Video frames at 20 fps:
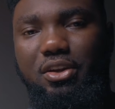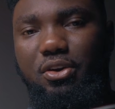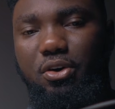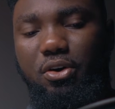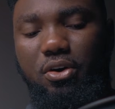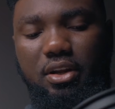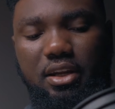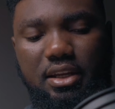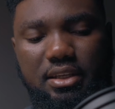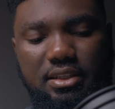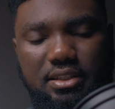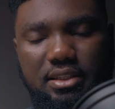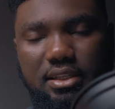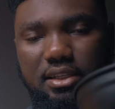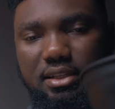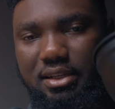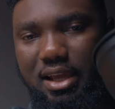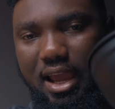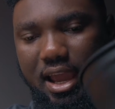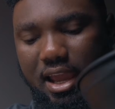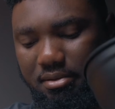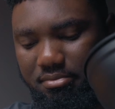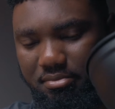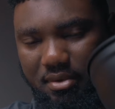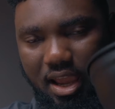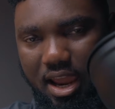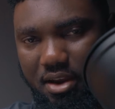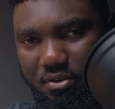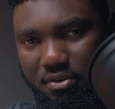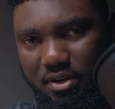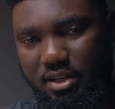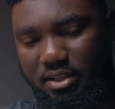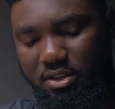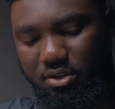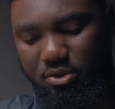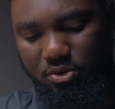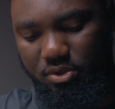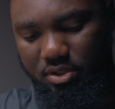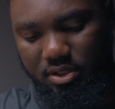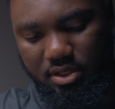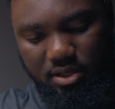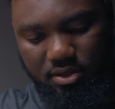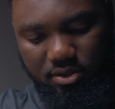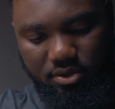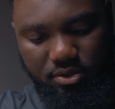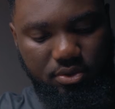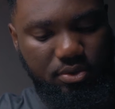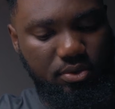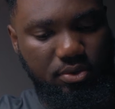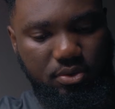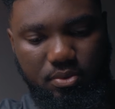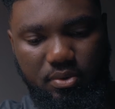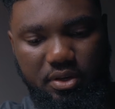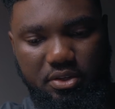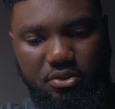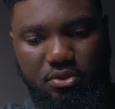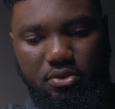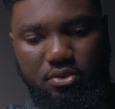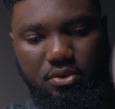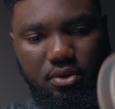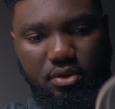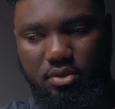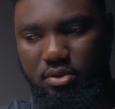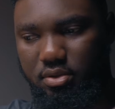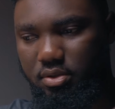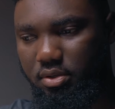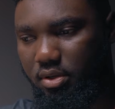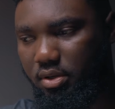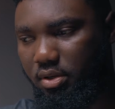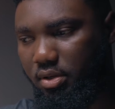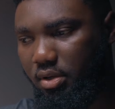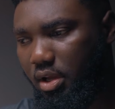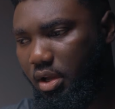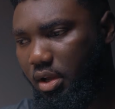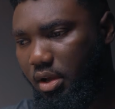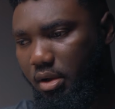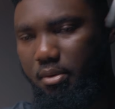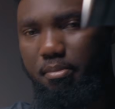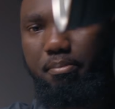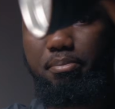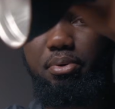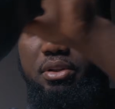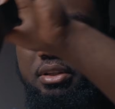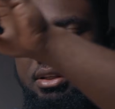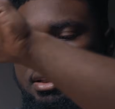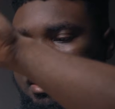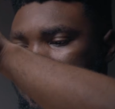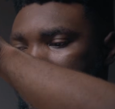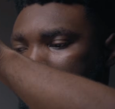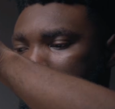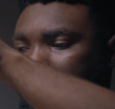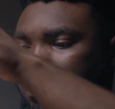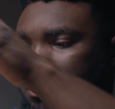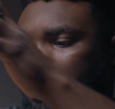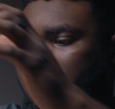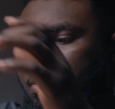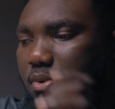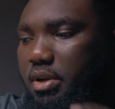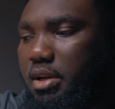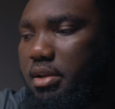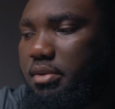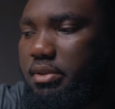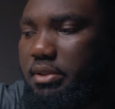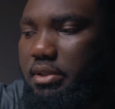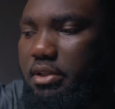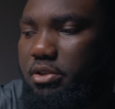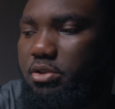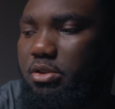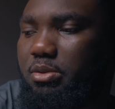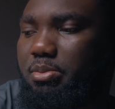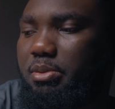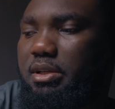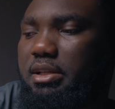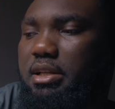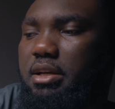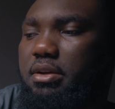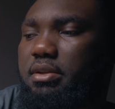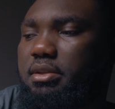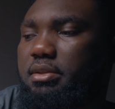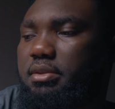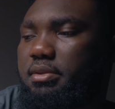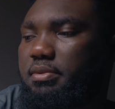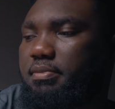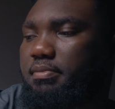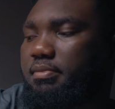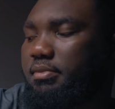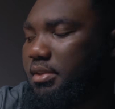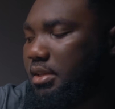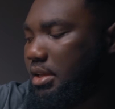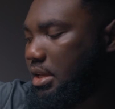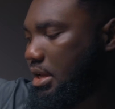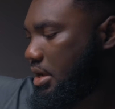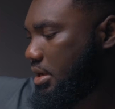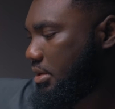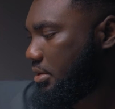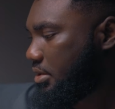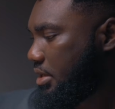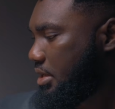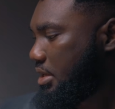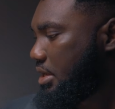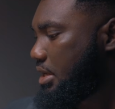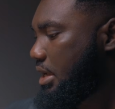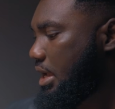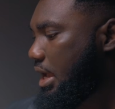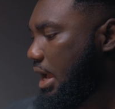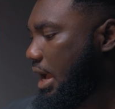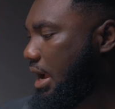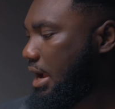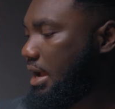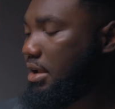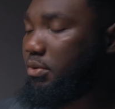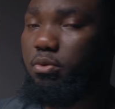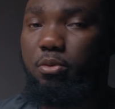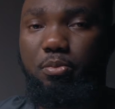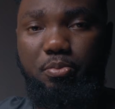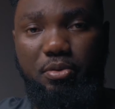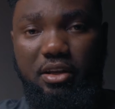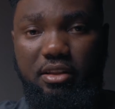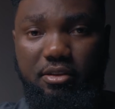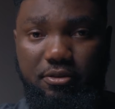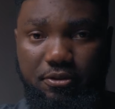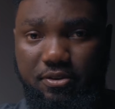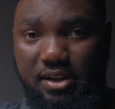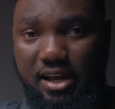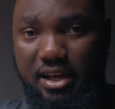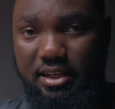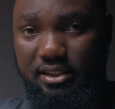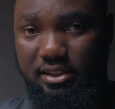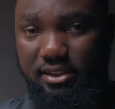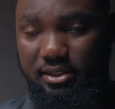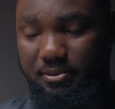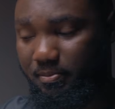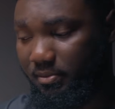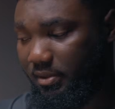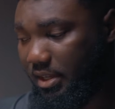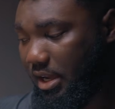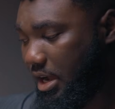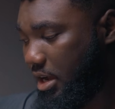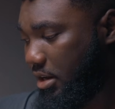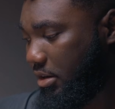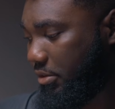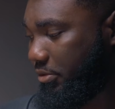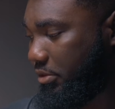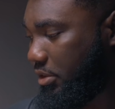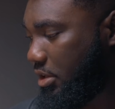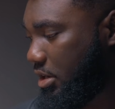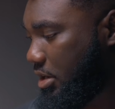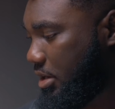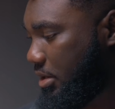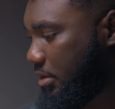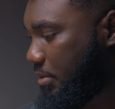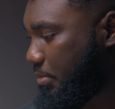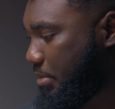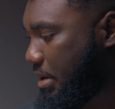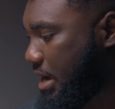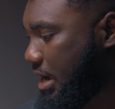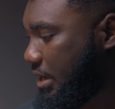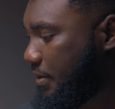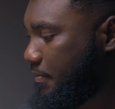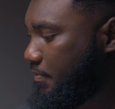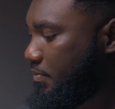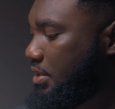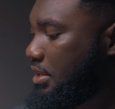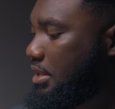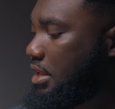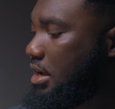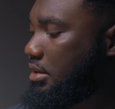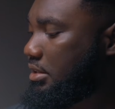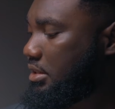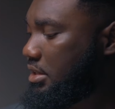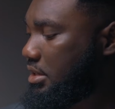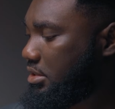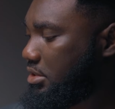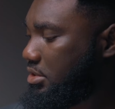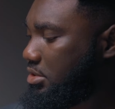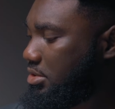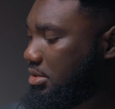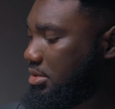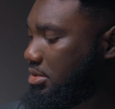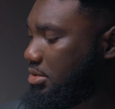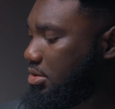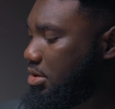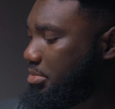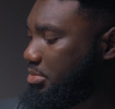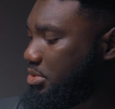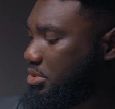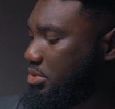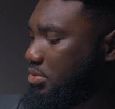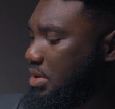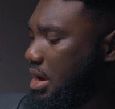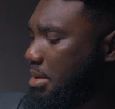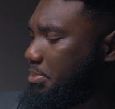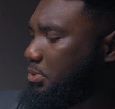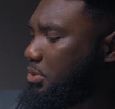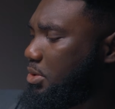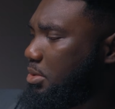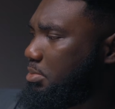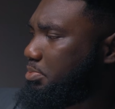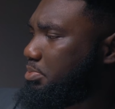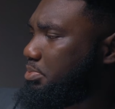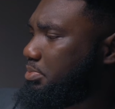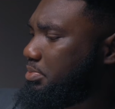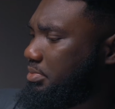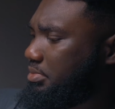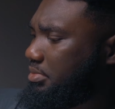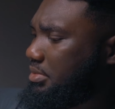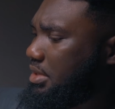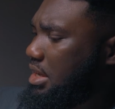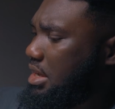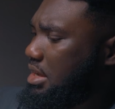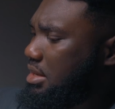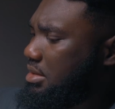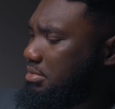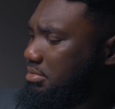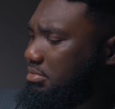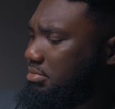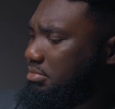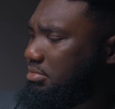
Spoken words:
in all honesty, I rarely use this, so we're just going to put this down somewhere. Let's just put it down here, and we'll bring the flash out of the bag. Now this just comes wrapped up in